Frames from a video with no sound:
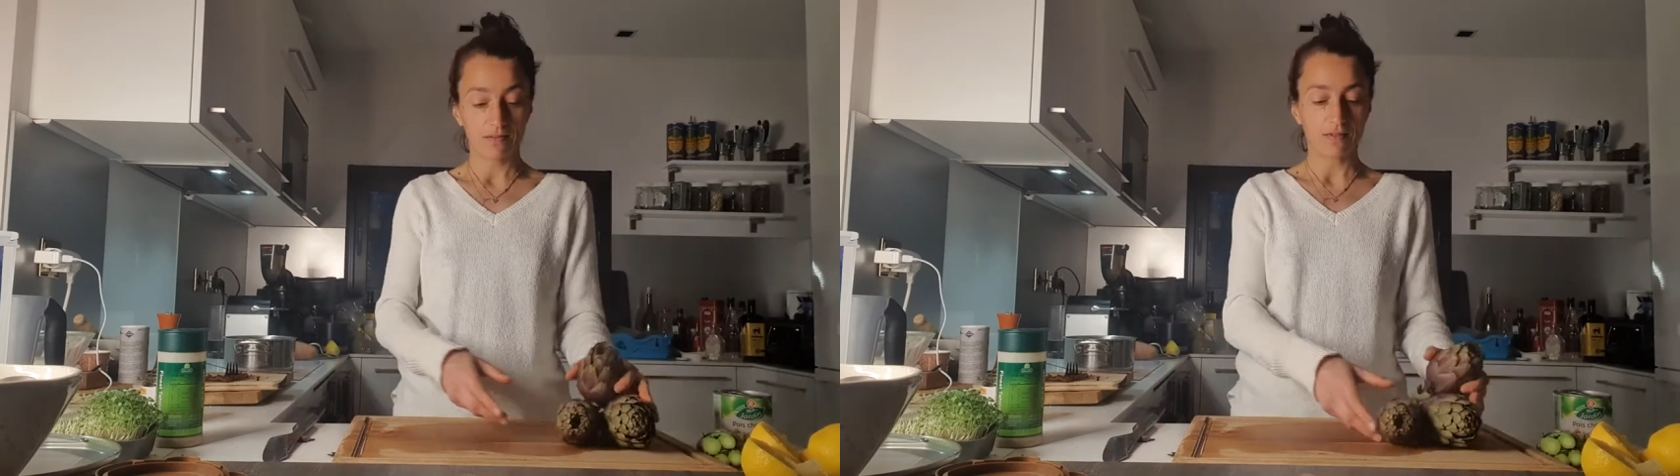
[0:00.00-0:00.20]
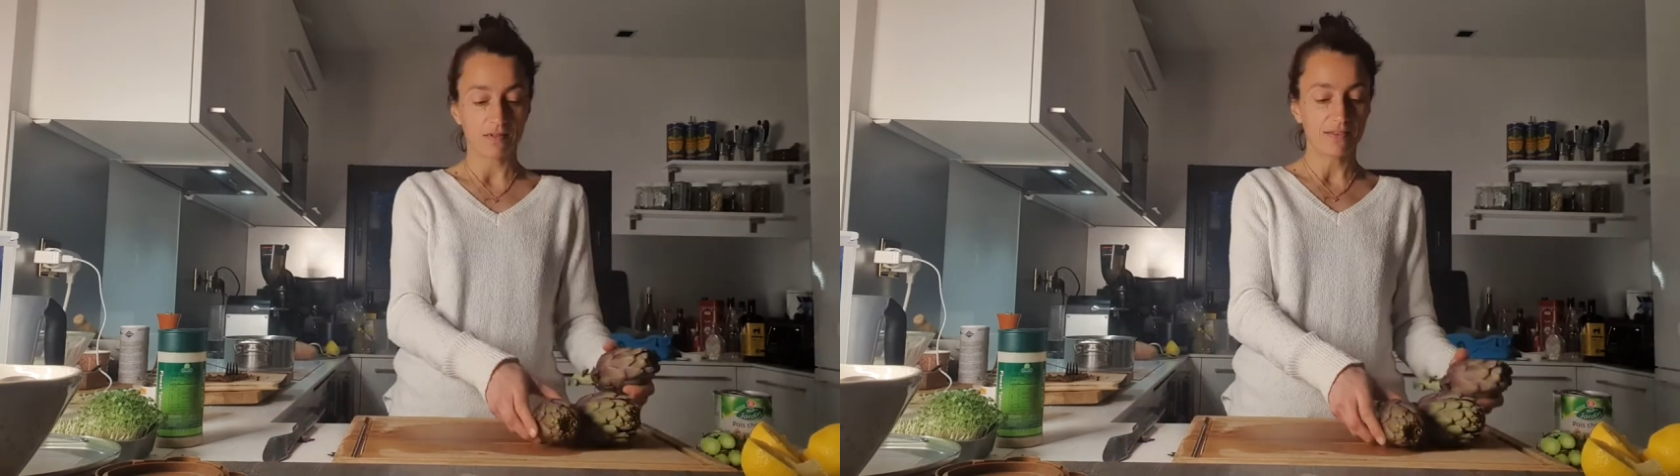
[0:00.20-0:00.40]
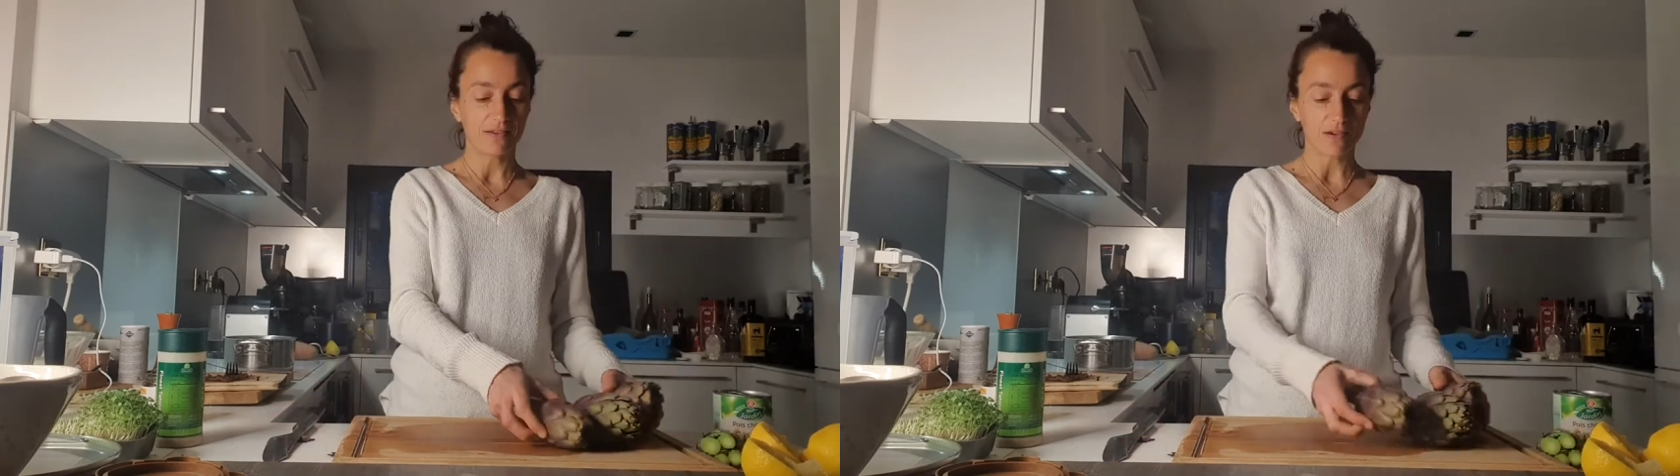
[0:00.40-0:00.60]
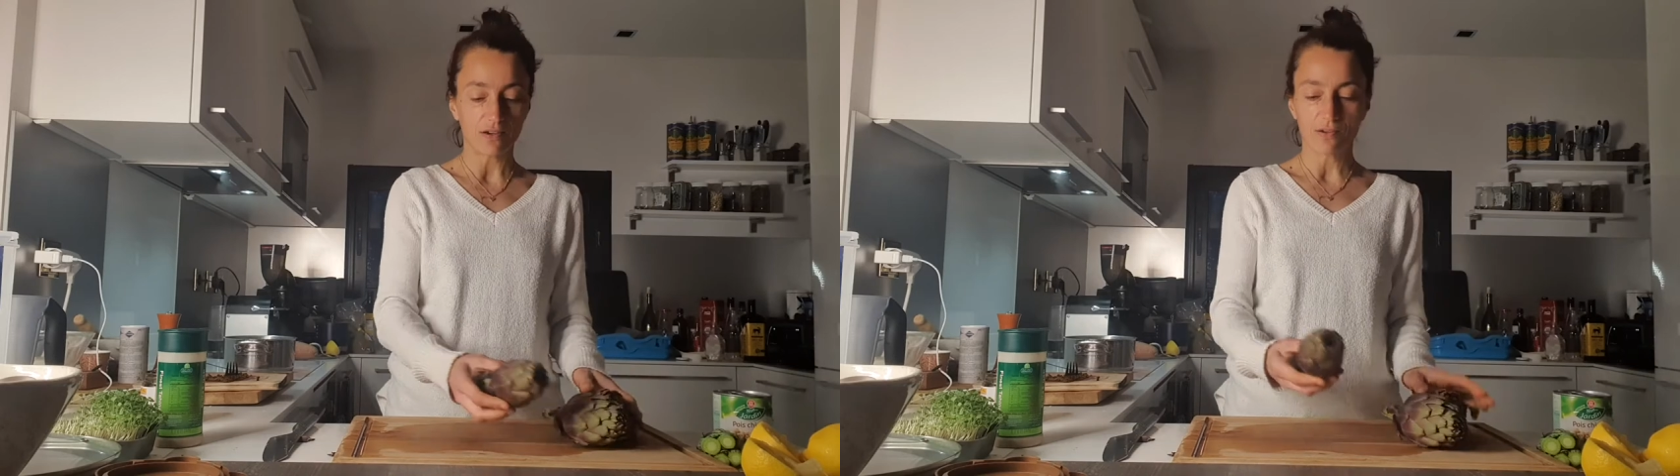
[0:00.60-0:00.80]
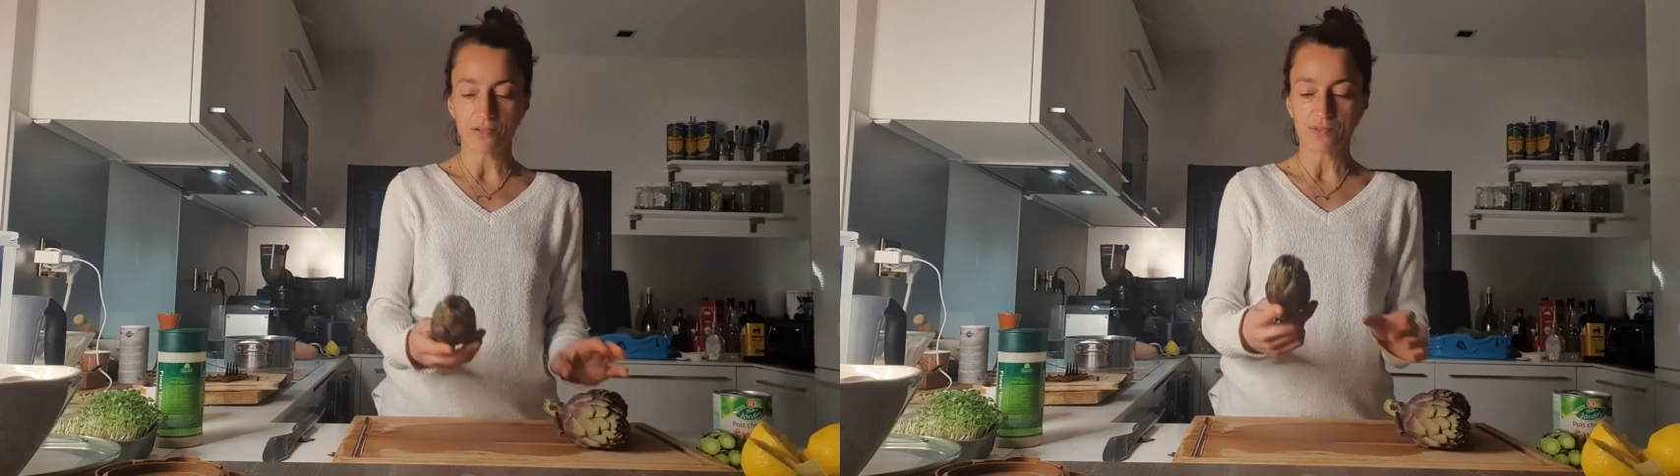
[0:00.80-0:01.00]

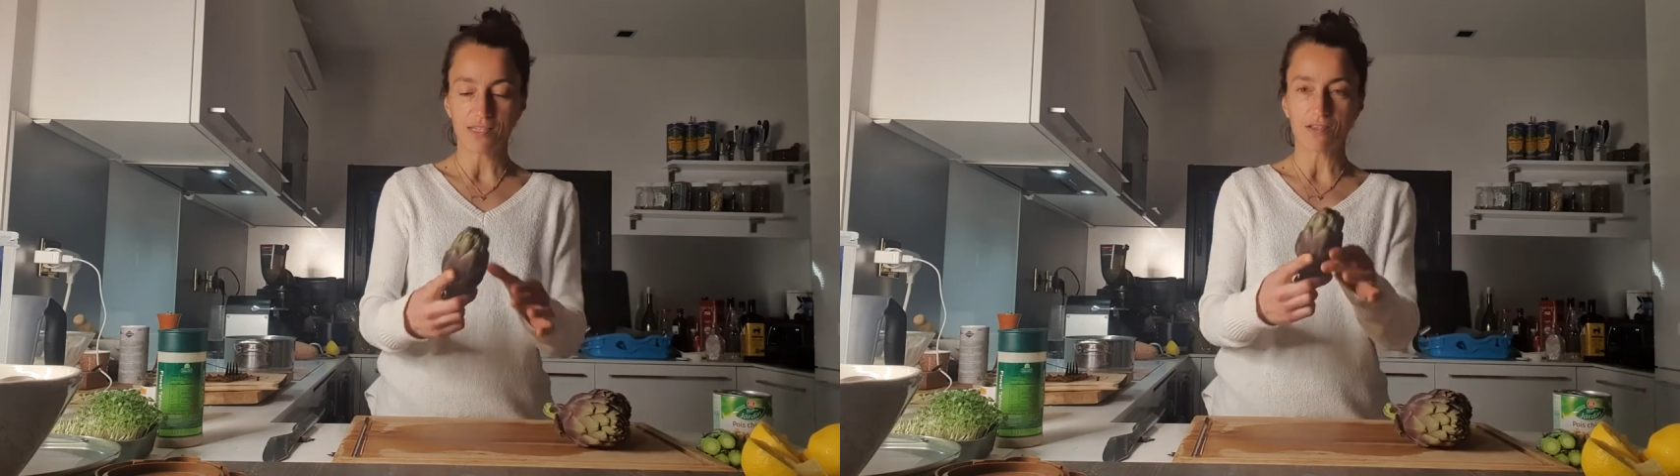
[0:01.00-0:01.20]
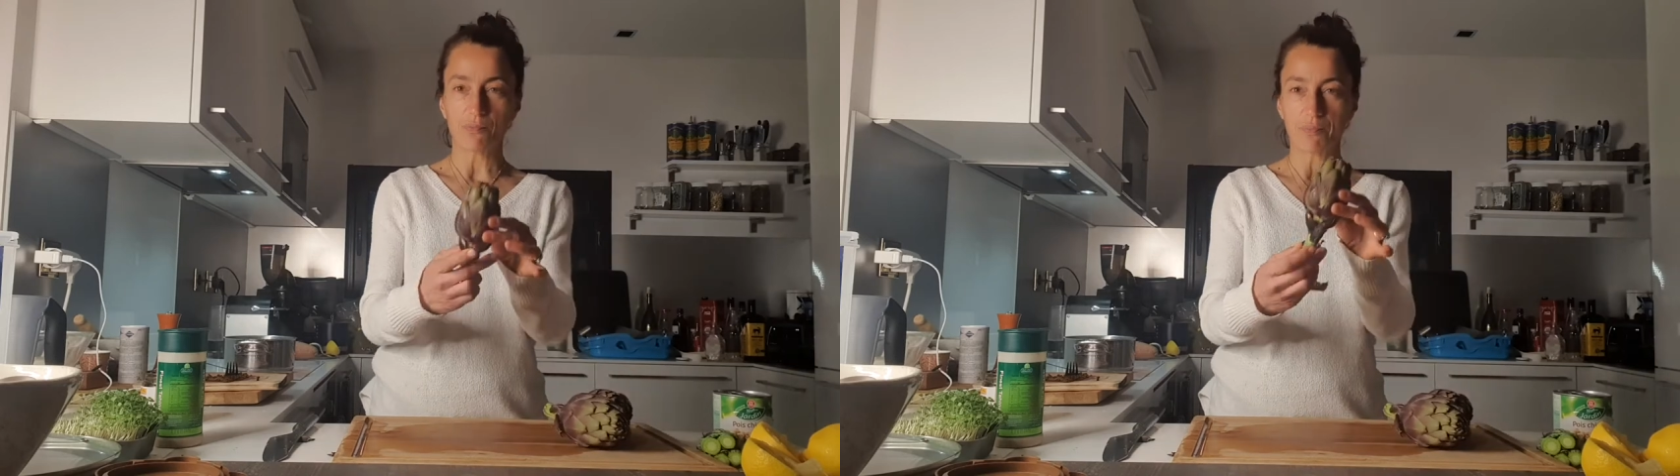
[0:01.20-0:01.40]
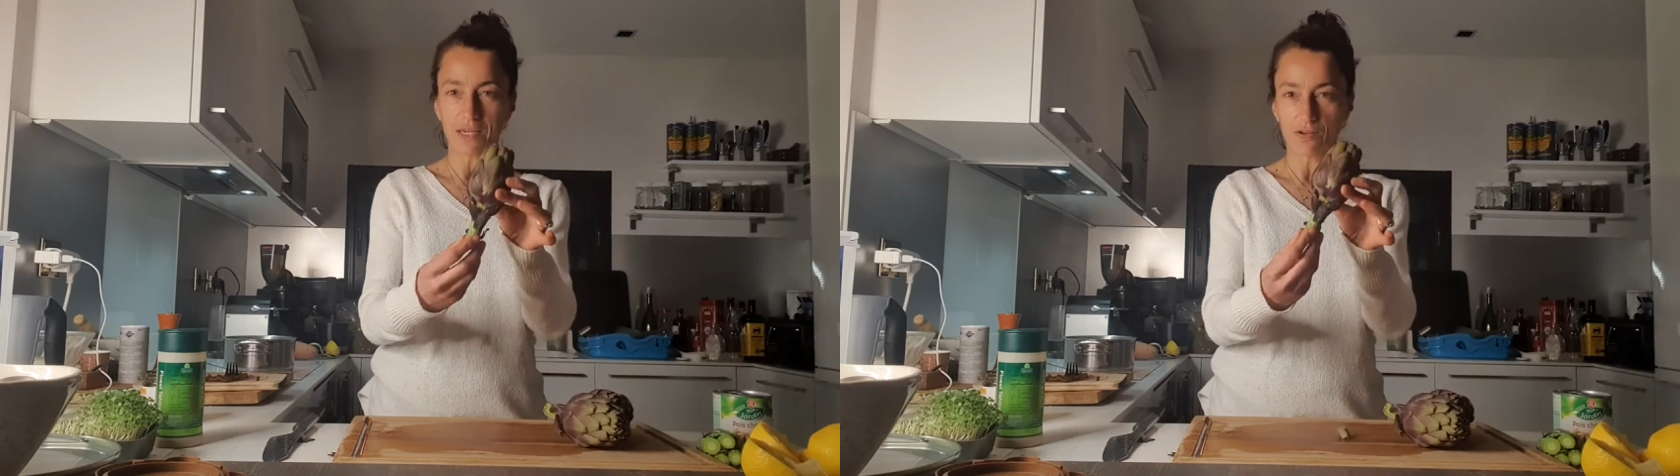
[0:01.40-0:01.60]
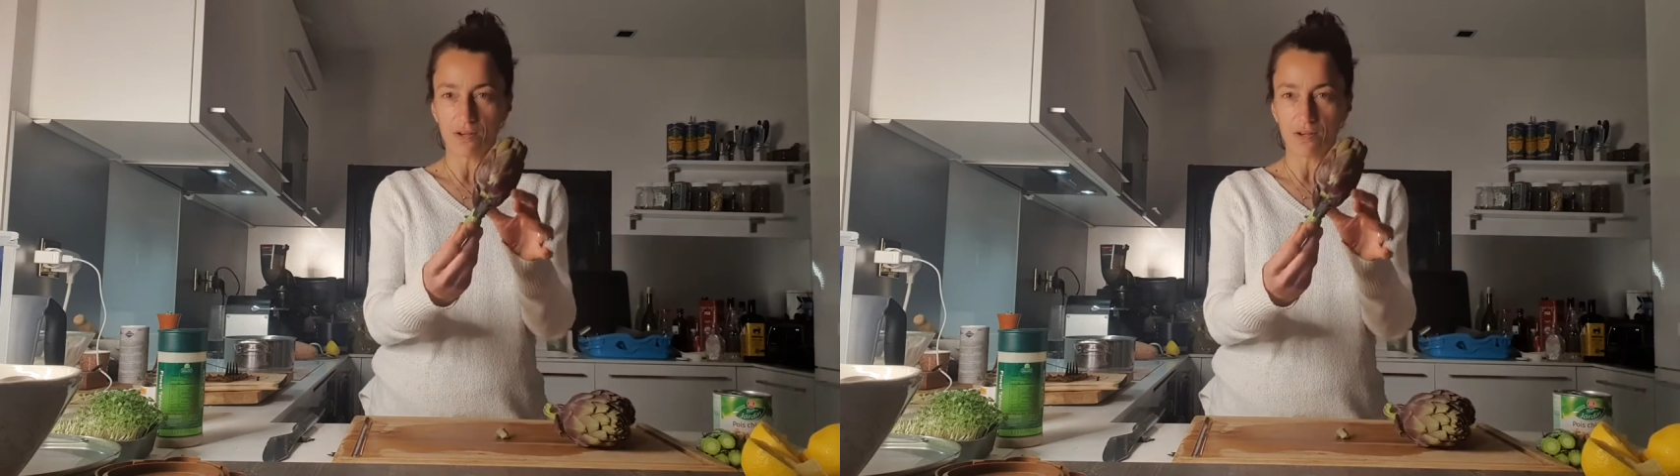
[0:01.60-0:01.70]
They're bigger,